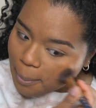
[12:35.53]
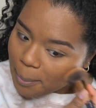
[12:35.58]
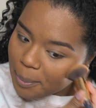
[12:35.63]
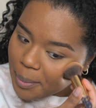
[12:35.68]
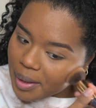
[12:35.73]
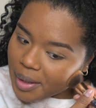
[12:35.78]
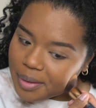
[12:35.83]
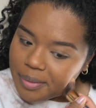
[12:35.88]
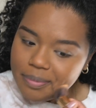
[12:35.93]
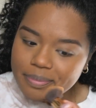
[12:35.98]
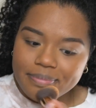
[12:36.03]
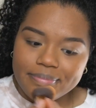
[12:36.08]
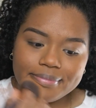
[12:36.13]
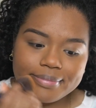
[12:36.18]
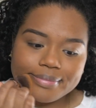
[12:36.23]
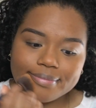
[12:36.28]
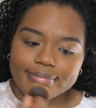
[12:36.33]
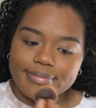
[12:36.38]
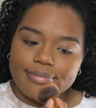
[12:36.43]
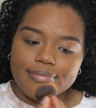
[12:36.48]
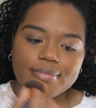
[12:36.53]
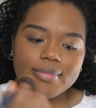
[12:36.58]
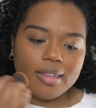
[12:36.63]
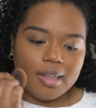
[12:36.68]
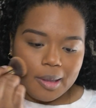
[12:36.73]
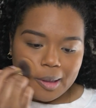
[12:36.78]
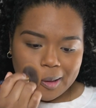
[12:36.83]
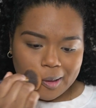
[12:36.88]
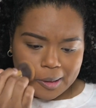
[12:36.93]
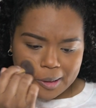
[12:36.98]
but
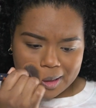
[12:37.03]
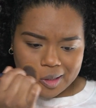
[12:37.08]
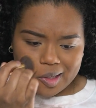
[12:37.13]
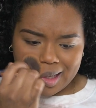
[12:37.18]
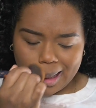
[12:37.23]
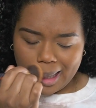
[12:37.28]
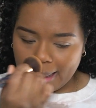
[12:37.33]
this is good.